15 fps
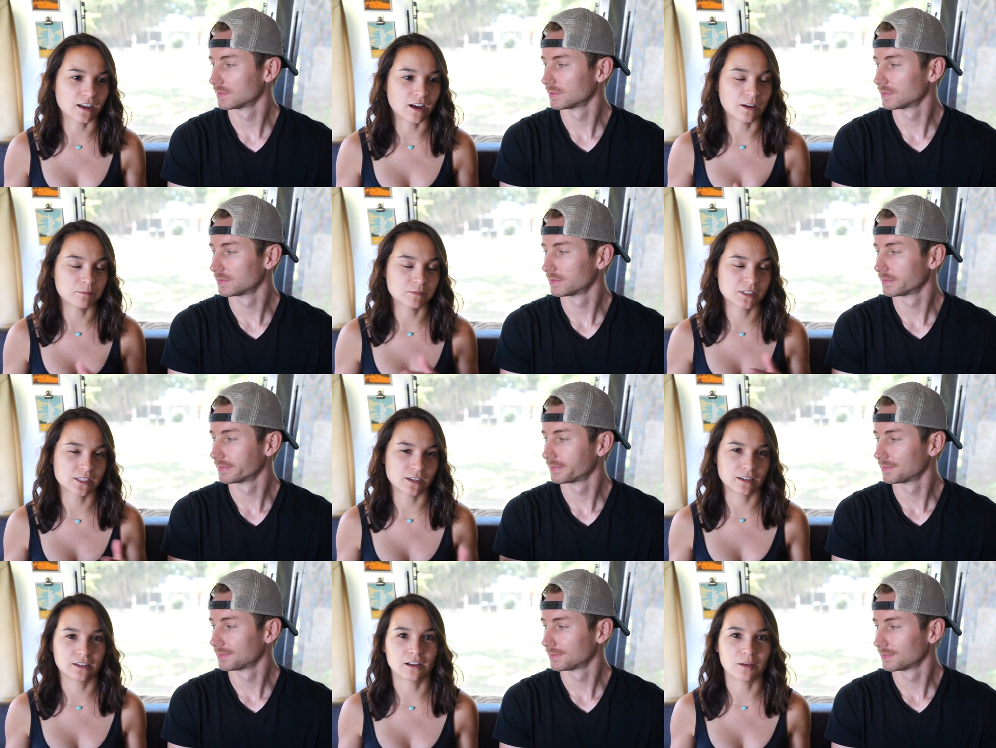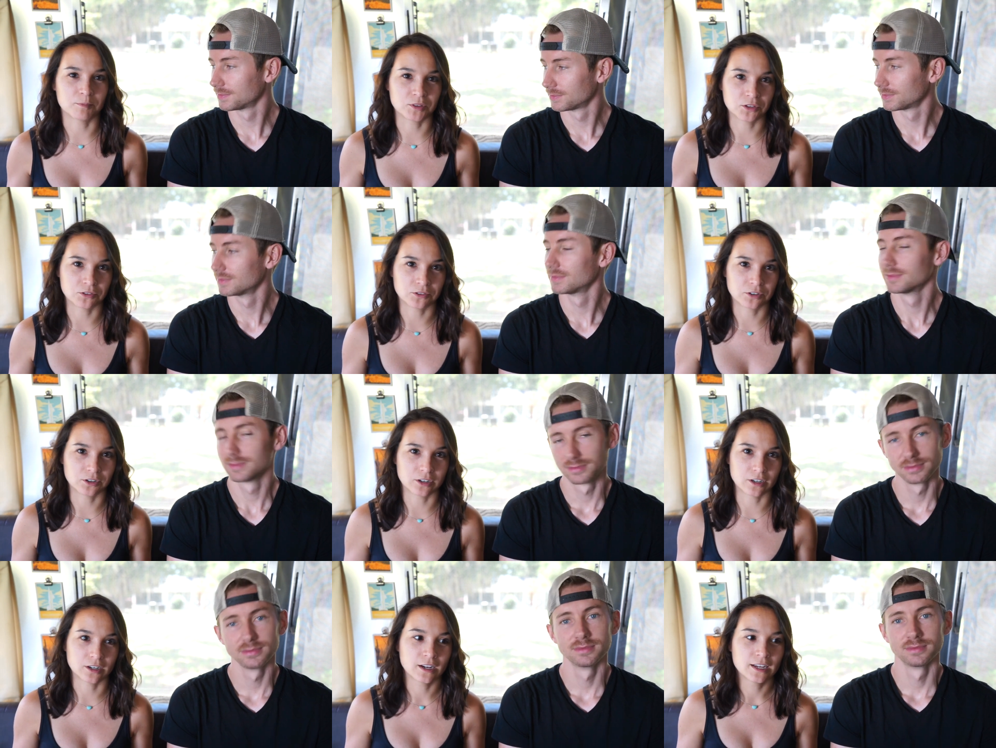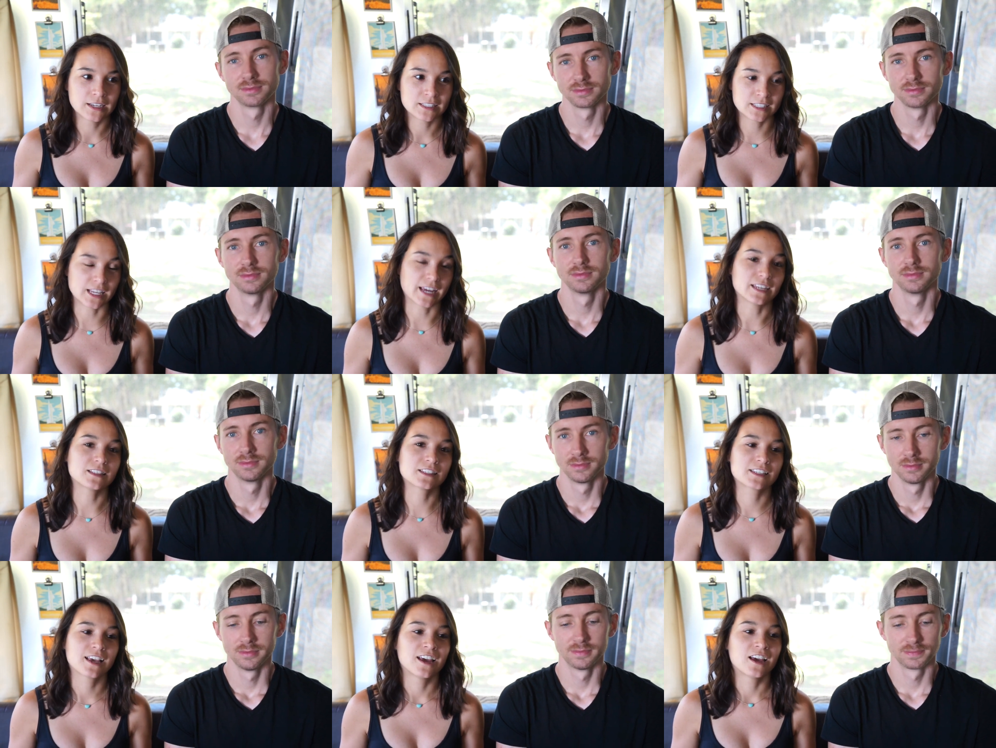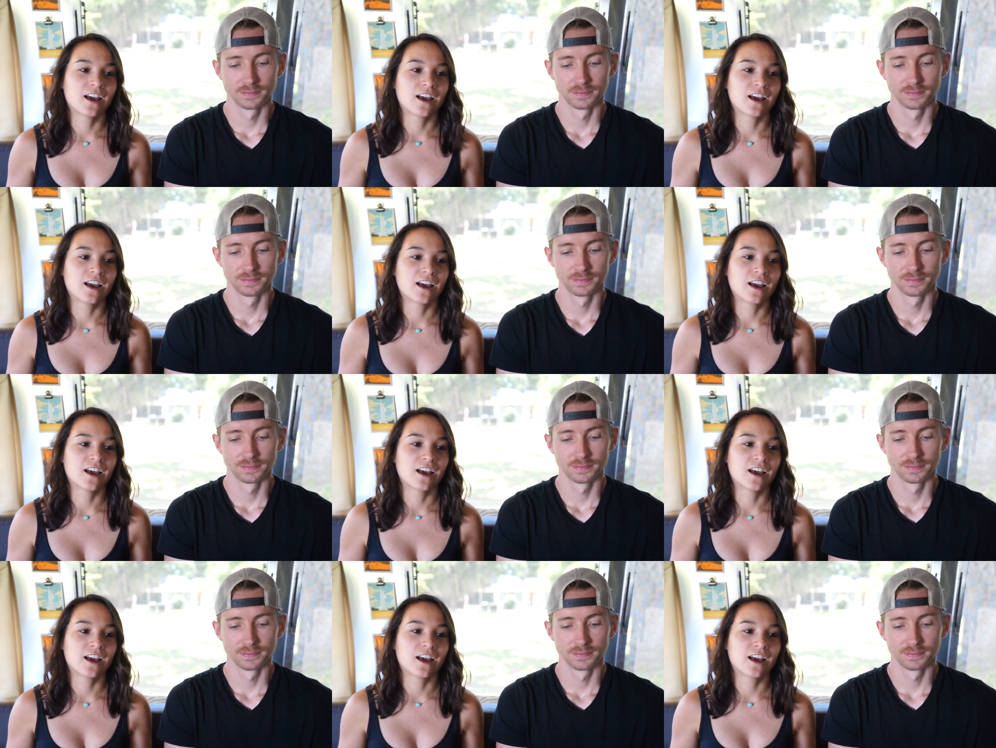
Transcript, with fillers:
Speaker 1: um, setting up your site.